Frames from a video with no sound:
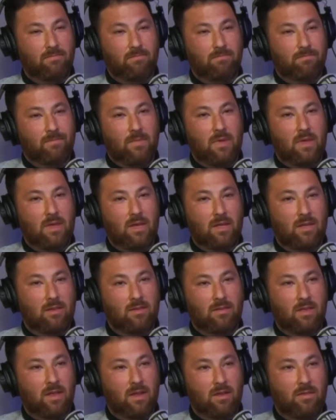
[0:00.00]

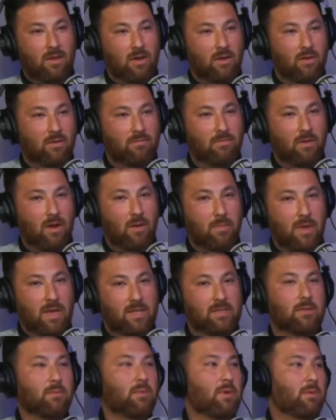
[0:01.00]
they're
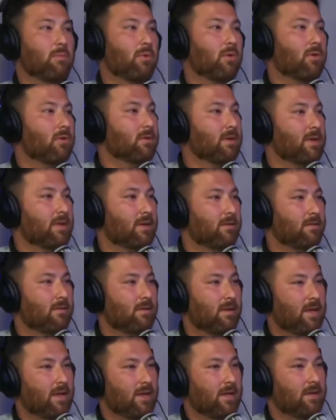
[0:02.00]
amazing people, and
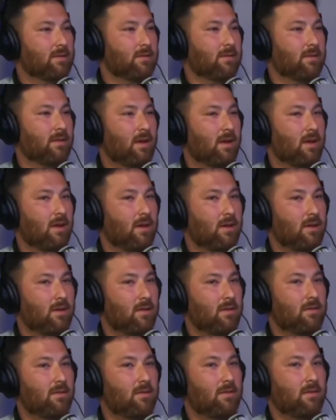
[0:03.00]

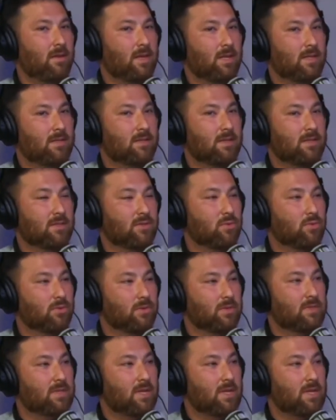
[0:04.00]
it's cool to see.